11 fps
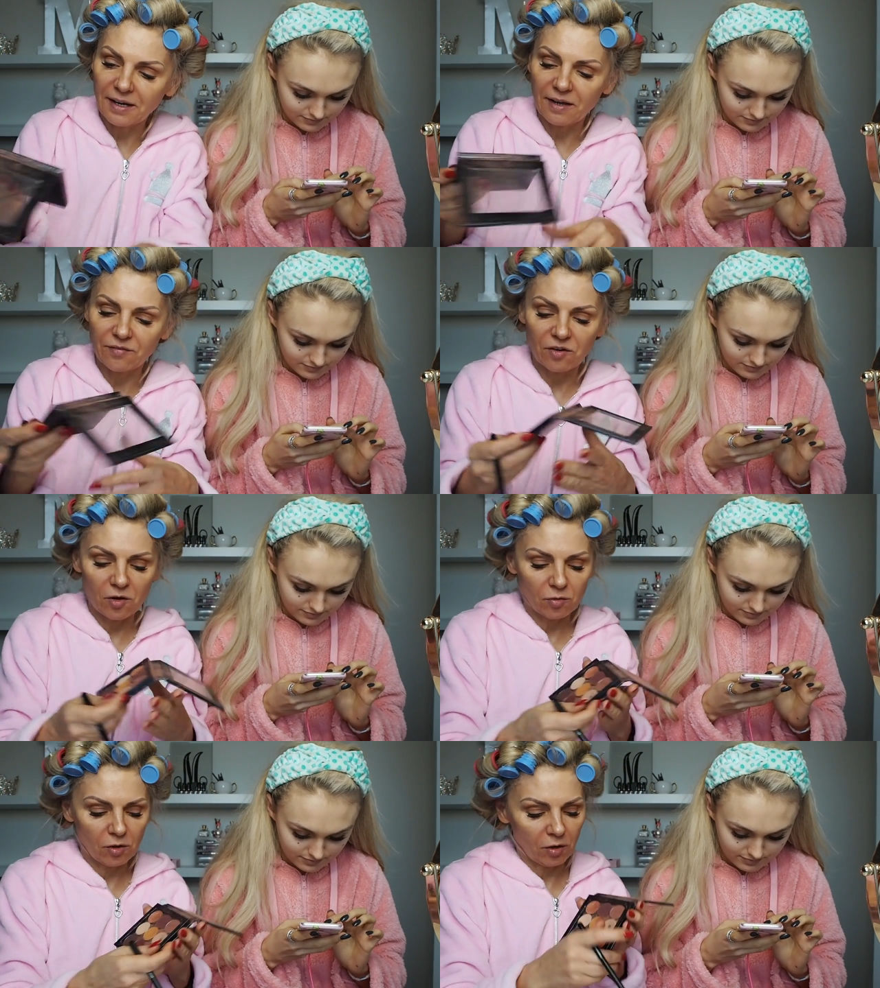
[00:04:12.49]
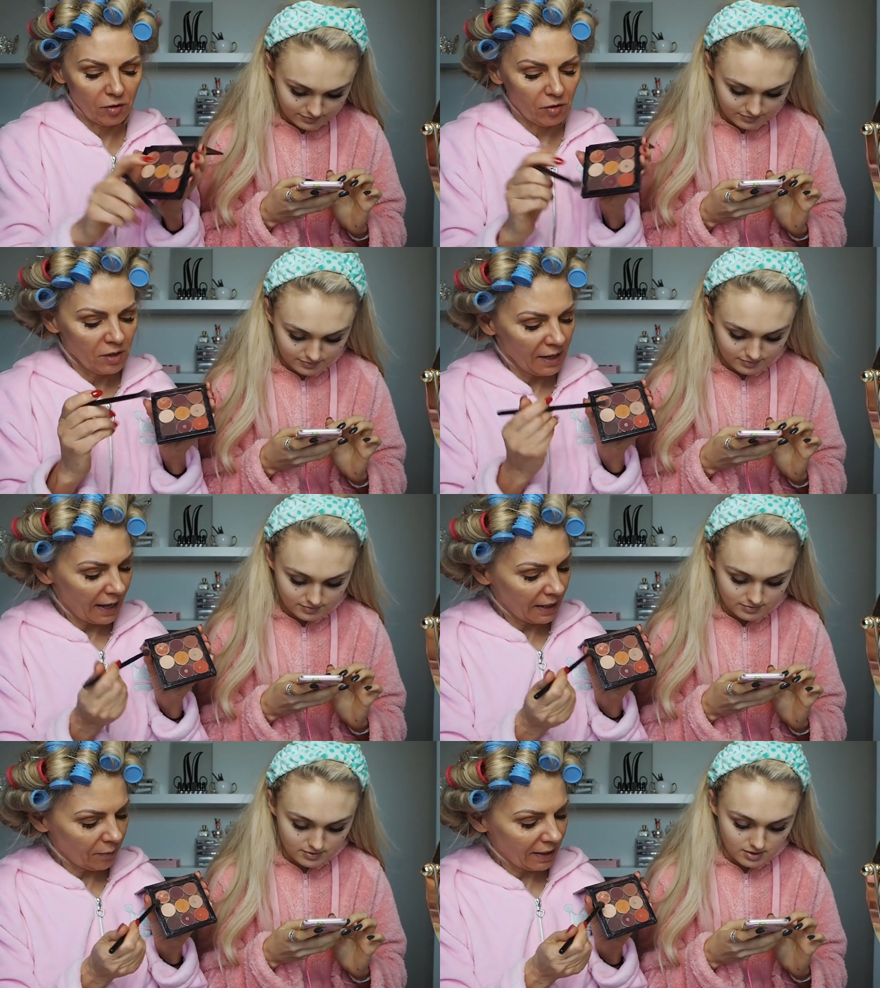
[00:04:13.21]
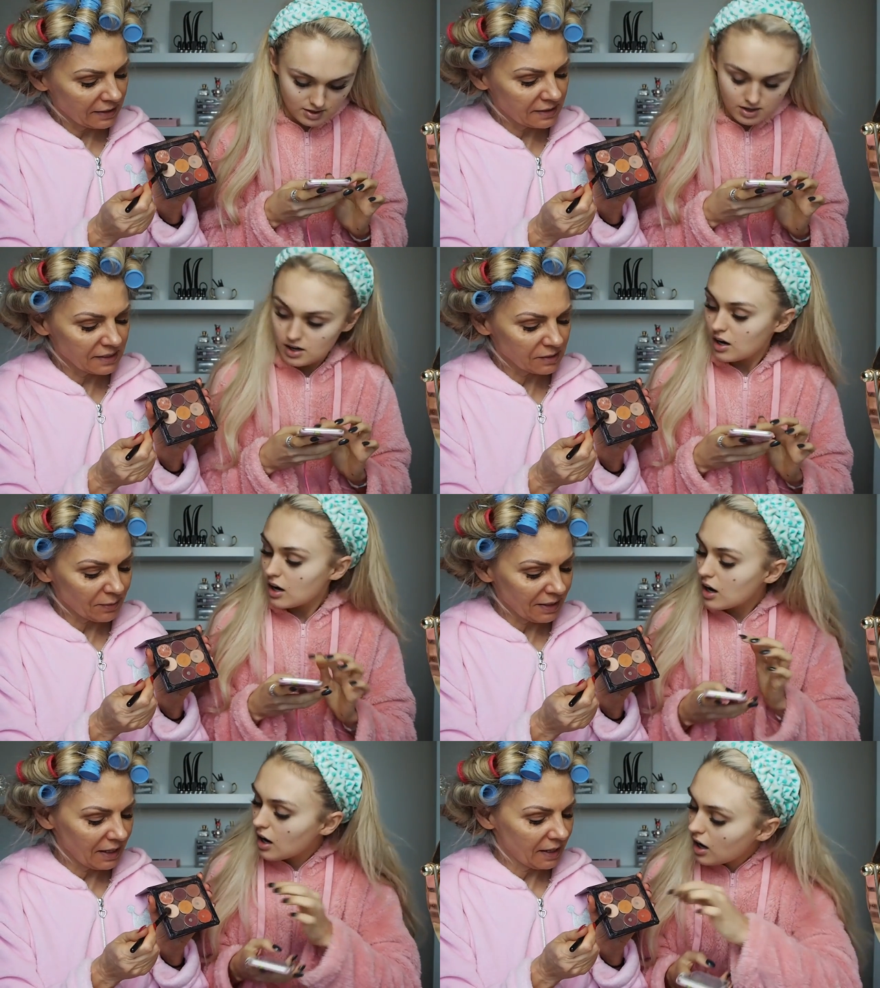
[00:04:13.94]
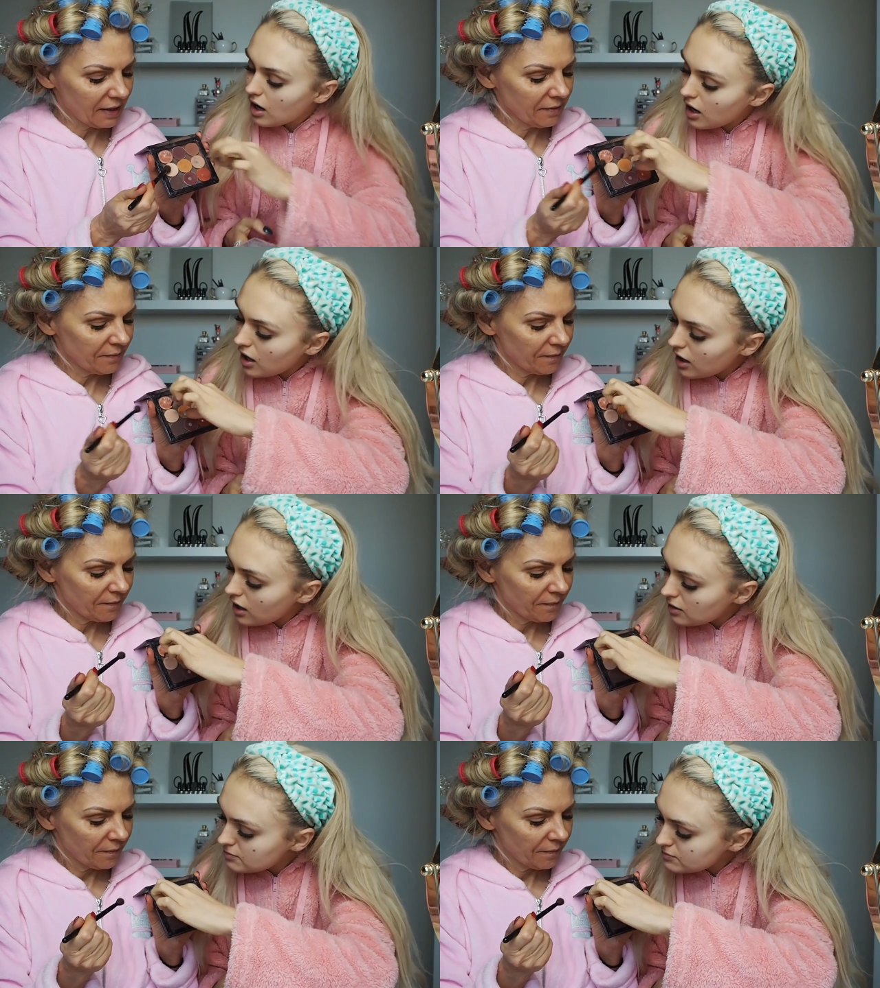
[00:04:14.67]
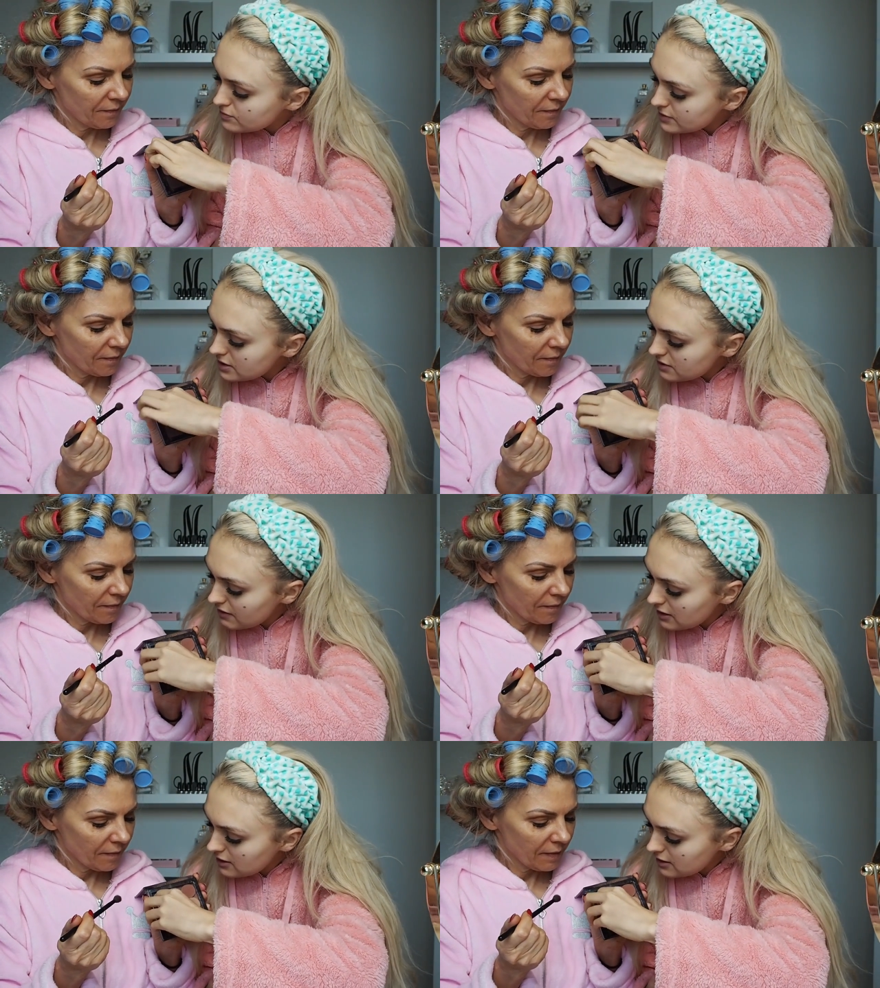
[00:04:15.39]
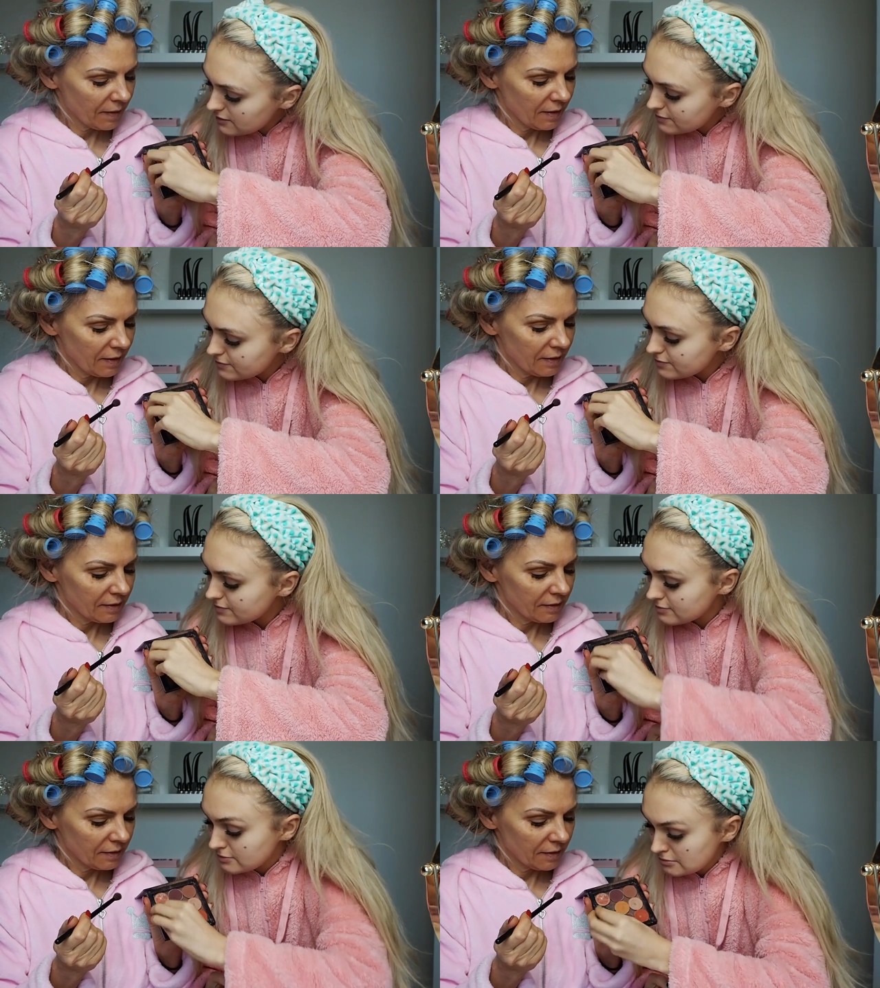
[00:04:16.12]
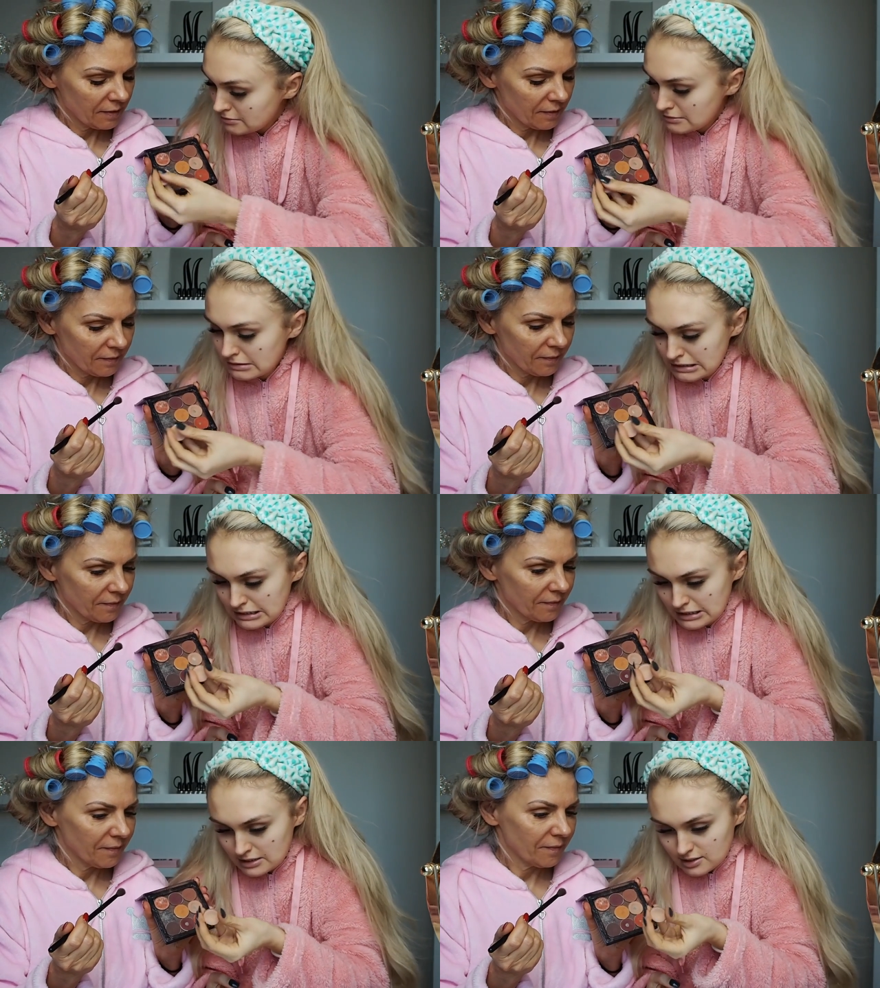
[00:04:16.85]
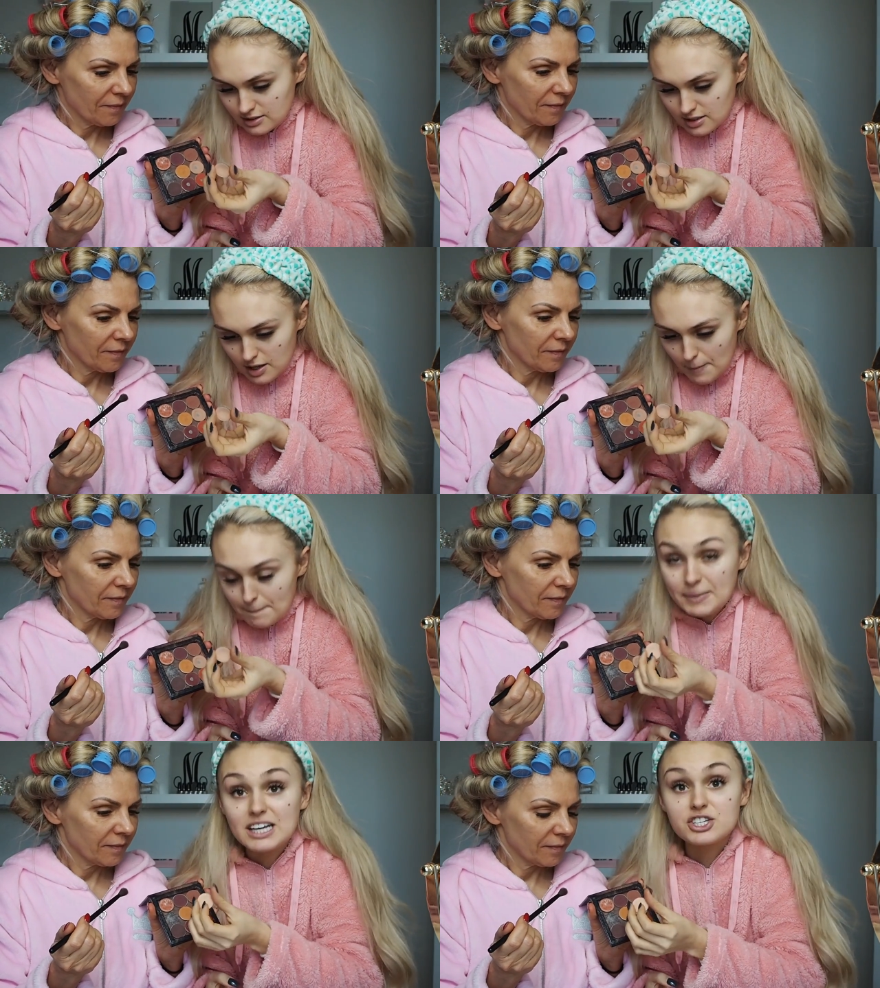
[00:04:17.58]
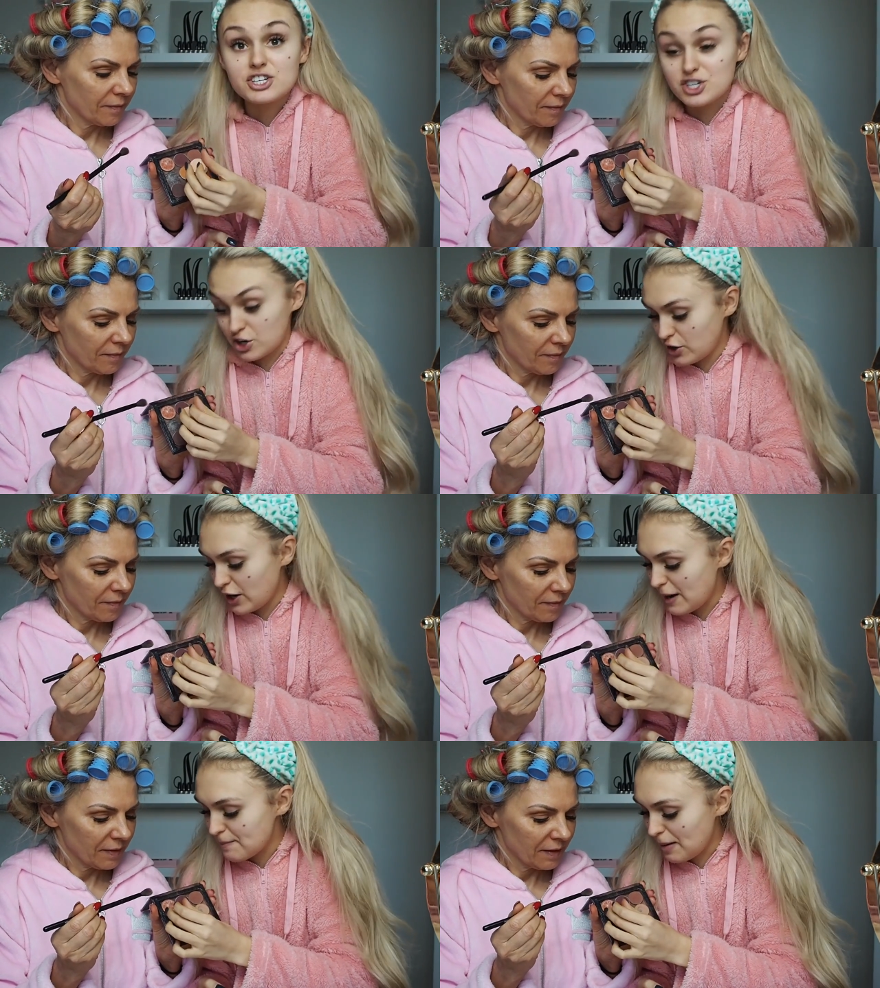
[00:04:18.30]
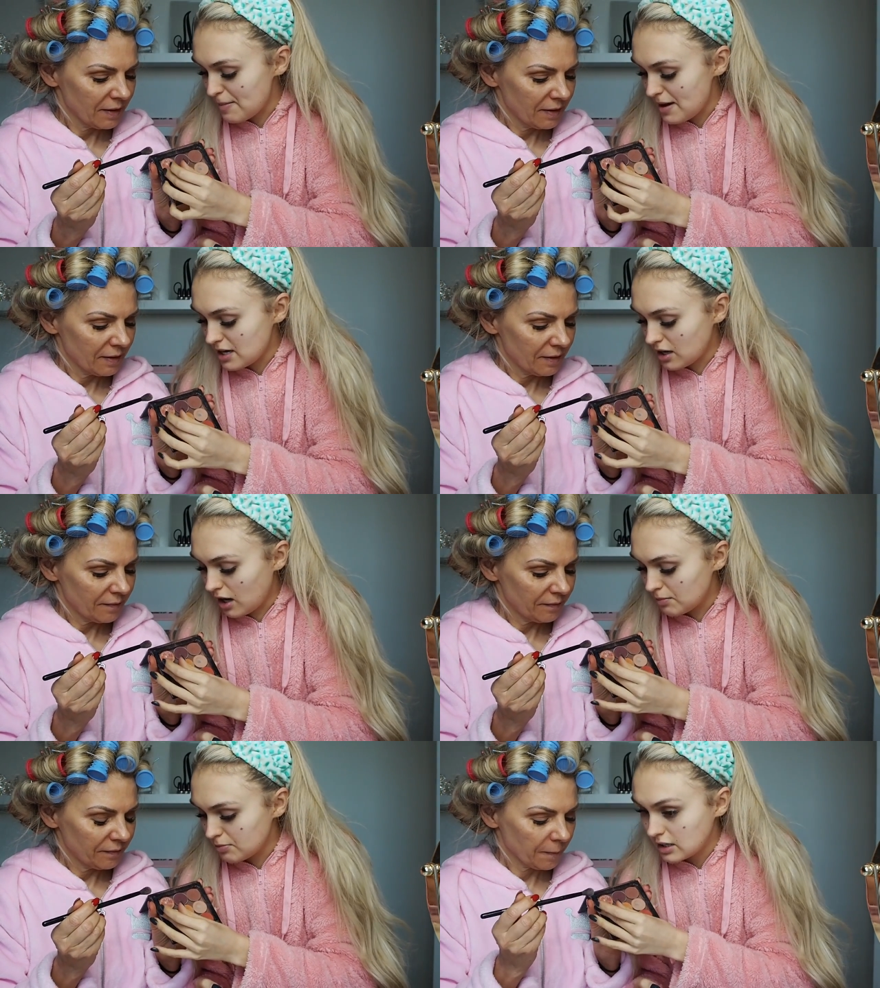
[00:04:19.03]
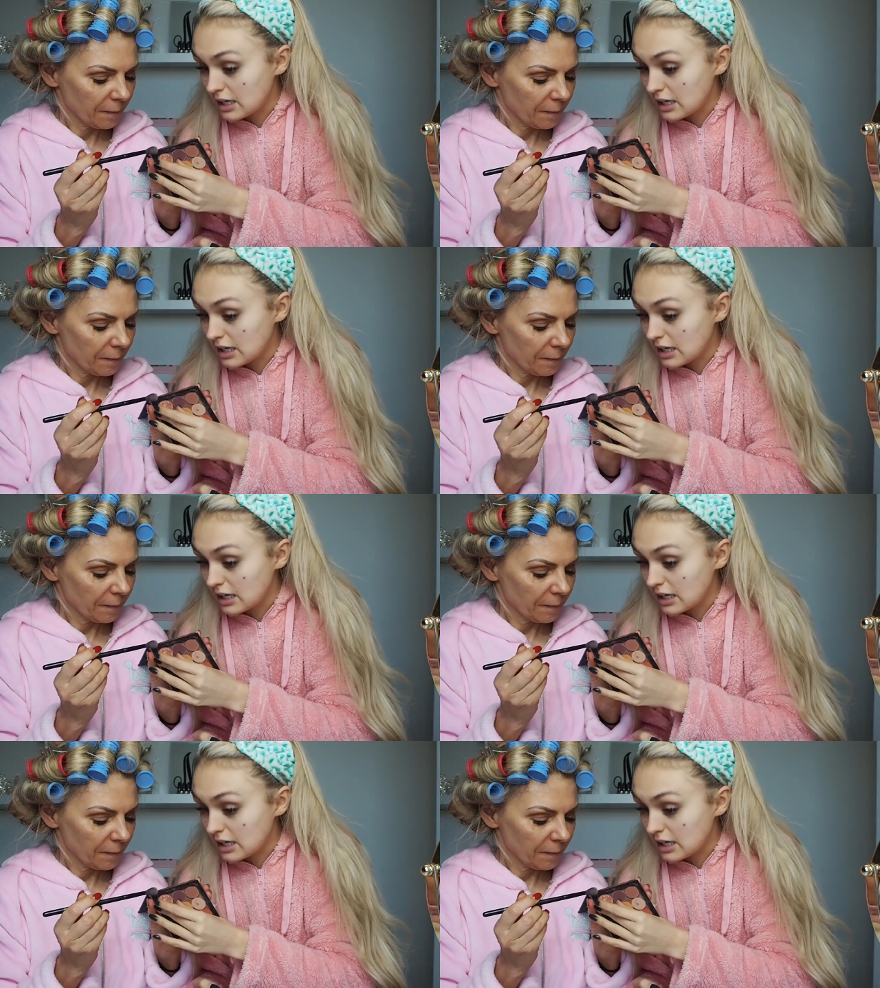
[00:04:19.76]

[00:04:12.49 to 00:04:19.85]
Speaker 1: I have no clue. Anyway, it's this one here. Um, let's have a look. Mm.
Speaker 2: Beaches and Cream by Makeup